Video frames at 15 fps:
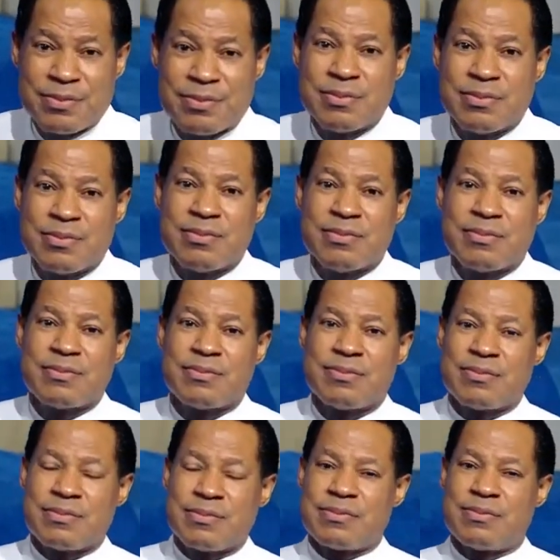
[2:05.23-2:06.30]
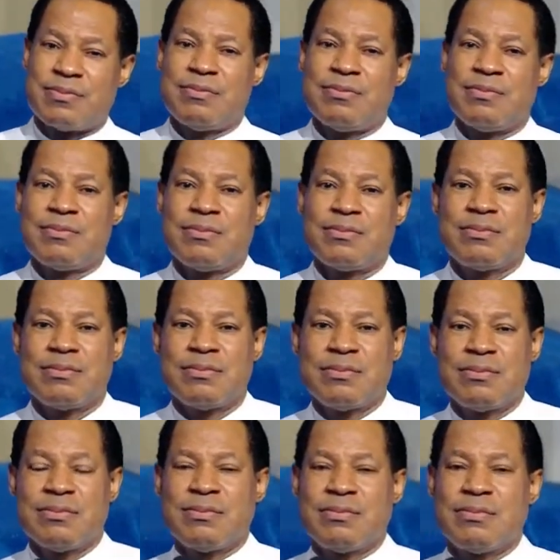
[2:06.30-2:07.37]

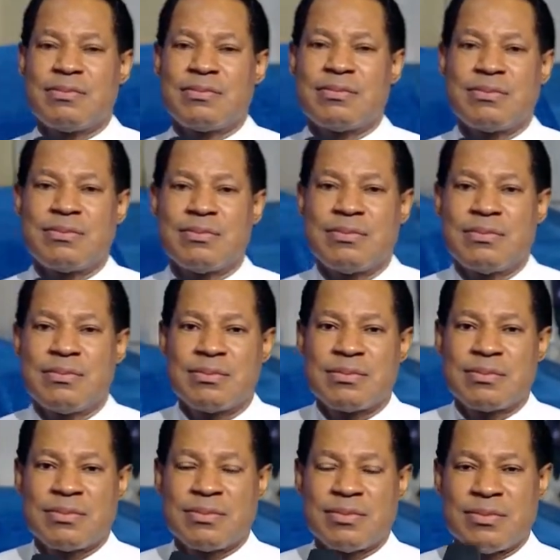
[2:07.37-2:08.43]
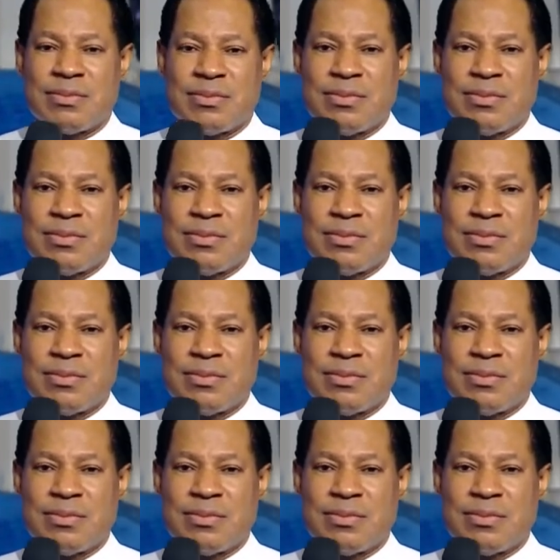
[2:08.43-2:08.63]
No one is speaking in this clip.